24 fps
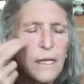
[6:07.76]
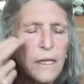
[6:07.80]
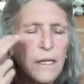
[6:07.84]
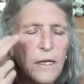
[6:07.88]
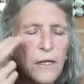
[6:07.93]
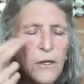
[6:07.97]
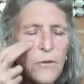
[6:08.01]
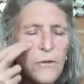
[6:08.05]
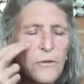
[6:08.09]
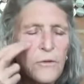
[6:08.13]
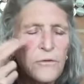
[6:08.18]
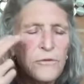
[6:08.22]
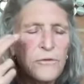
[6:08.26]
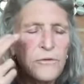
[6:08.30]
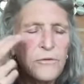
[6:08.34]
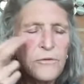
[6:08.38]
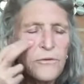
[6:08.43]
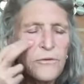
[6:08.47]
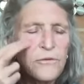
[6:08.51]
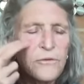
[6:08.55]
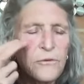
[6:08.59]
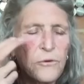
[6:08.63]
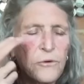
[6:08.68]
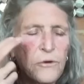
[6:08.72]
Now, this
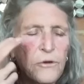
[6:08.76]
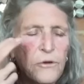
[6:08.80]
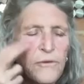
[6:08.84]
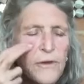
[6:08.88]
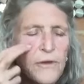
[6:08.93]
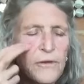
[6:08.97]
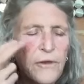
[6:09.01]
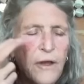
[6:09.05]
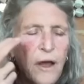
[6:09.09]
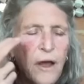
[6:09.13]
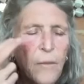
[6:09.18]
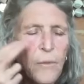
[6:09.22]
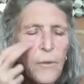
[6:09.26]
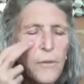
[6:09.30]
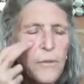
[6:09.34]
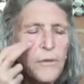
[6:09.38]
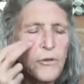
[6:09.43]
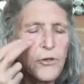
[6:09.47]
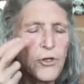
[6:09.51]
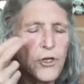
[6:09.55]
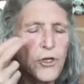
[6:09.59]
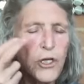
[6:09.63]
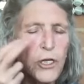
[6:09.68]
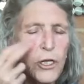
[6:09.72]
is sort of on top of the
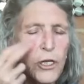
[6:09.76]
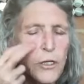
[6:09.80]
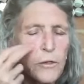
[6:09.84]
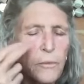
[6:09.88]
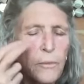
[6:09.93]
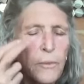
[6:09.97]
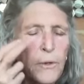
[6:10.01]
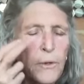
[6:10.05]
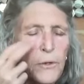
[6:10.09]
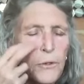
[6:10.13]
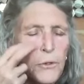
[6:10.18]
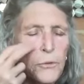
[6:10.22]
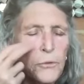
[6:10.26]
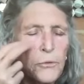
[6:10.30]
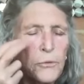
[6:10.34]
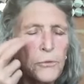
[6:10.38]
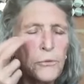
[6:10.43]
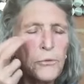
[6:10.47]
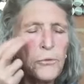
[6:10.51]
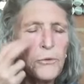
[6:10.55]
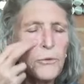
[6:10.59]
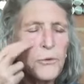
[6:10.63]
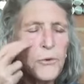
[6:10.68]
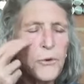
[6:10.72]

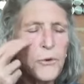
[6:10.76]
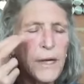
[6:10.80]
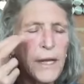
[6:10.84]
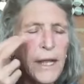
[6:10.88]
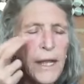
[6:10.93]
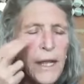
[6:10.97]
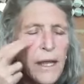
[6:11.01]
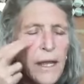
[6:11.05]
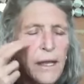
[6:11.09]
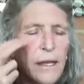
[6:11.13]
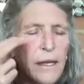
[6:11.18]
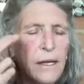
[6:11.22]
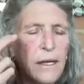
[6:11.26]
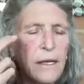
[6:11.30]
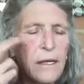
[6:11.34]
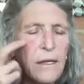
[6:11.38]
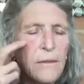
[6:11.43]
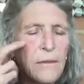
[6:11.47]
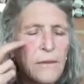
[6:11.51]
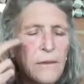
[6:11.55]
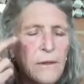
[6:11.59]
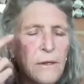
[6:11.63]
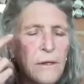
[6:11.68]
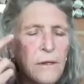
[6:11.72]
cheekbone, or again
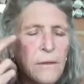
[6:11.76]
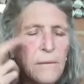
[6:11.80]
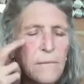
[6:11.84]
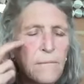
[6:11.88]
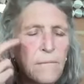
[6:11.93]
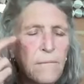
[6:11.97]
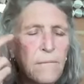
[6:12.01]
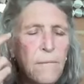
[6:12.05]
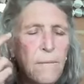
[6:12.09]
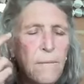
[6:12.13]
on the